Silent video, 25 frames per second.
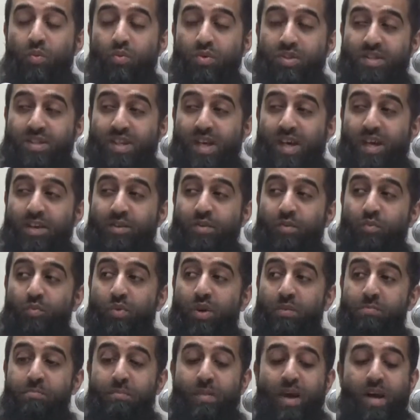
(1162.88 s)
said,
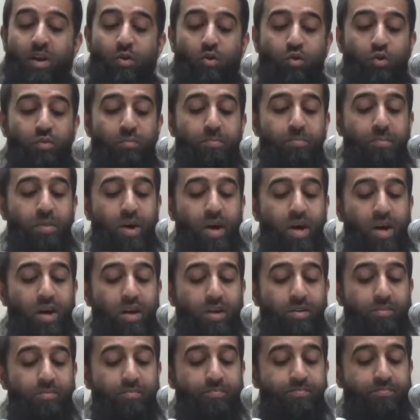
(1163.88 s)
when my
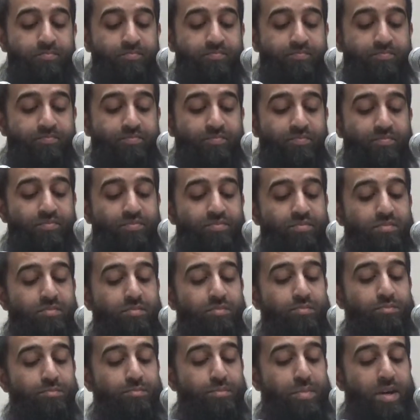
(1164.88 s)
ummah
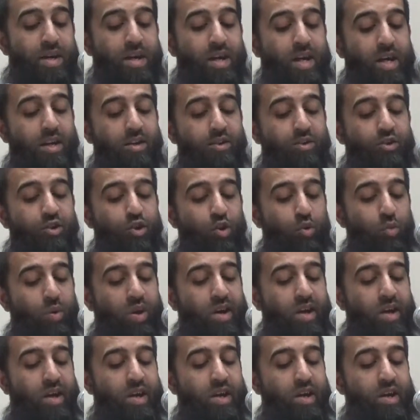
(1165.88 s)
begin
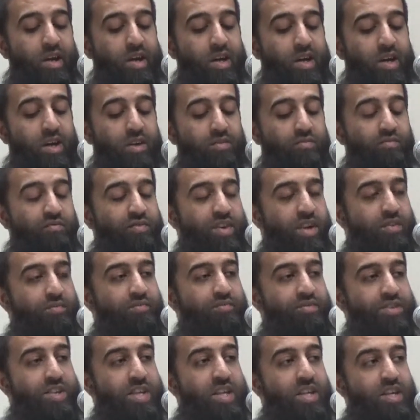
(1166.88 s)
doing
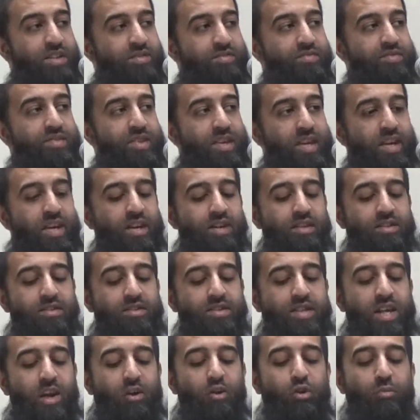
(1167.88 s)
15
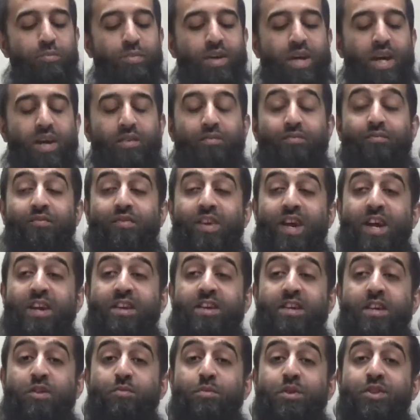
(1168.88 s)
things, they will be
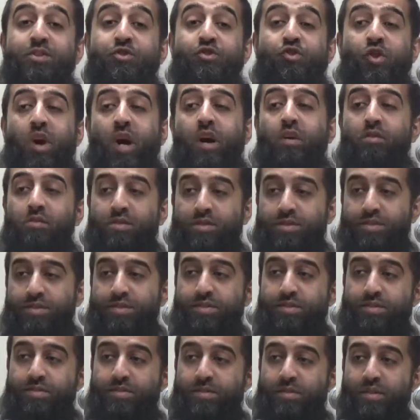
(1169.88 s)
inflicted with
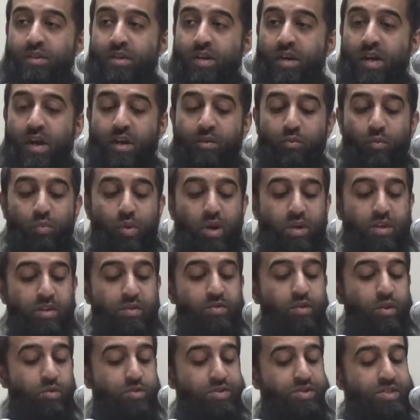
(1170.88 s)
trials. And one
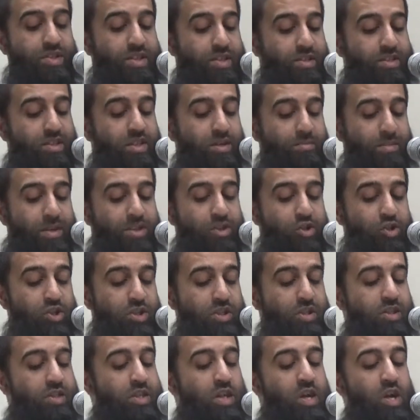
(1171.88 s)
of those things he
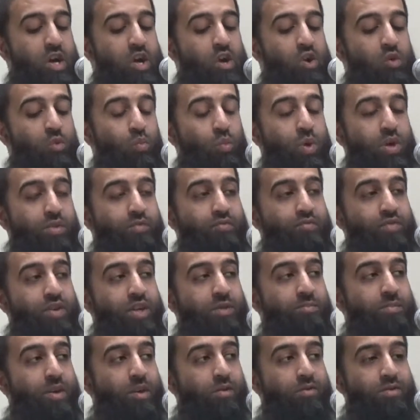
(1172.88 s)
mentioned, when
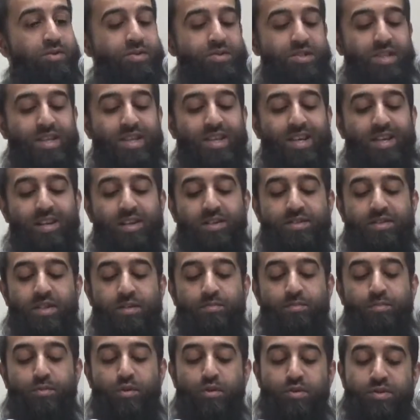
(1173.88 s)
female singers
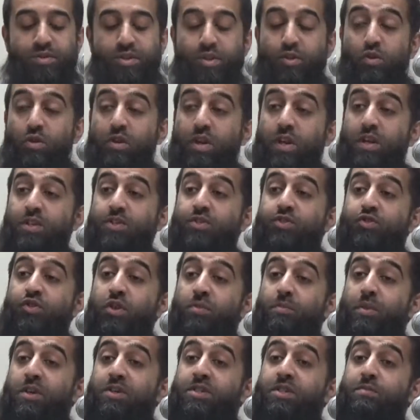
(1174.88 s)
and musical
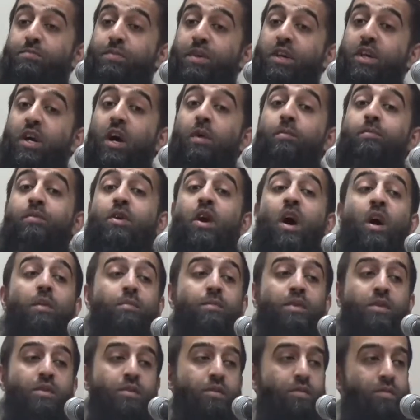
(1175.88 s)
instruments become
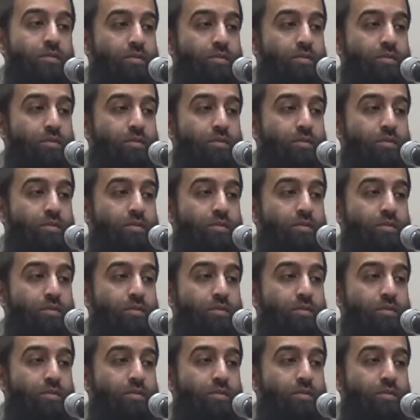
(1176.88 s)
common.